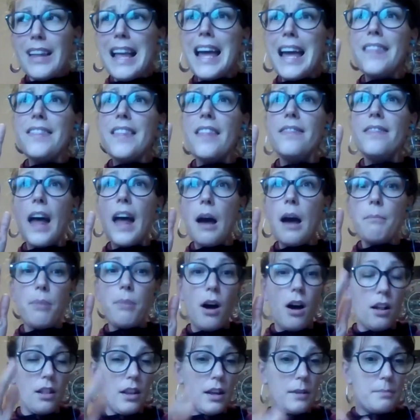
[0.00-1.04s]
And then that
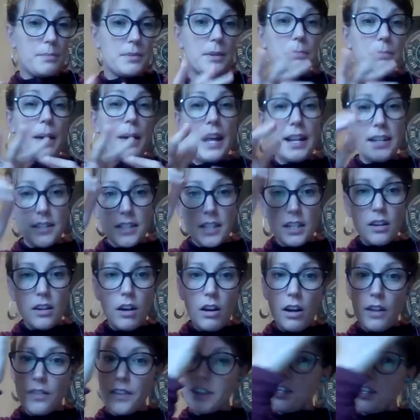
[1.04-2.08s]
polyp, depending
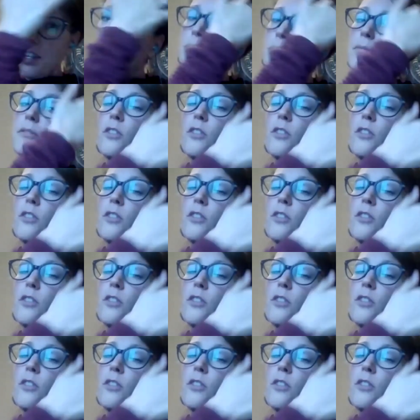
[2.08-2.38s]
on the type